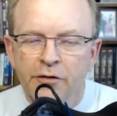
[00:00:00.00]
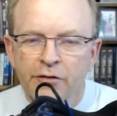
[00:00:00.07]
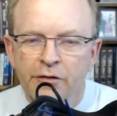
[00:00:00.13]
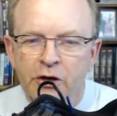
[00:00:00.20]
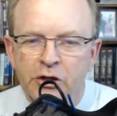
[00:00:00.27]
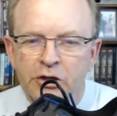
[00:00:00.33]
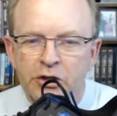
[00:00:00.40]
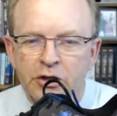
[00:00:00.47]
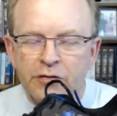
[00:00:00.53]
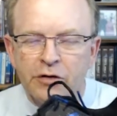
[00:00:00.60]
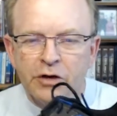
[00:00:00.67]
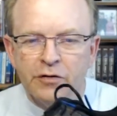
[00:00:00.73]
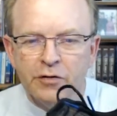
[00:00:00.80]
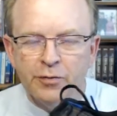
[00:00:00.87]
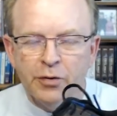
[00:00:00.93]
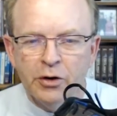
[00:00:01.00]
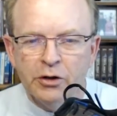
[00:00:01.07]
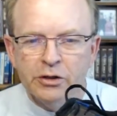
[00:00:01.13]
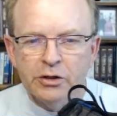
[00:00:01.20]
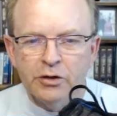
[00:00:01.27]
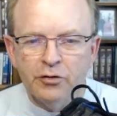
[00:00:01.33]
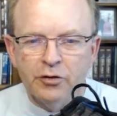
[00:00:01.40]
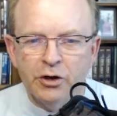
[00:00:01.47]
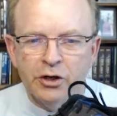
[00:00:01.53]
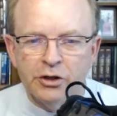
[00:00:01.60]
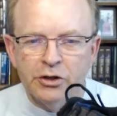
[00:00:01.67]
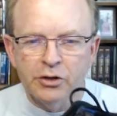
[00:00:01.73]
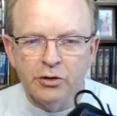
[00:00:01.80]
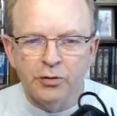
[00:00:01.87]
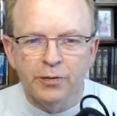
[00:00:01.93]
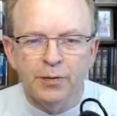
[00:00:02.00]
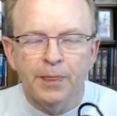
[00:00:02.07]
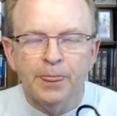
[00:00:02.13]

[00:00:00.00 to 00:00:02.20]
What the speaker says: function of the different parts in the running shoe.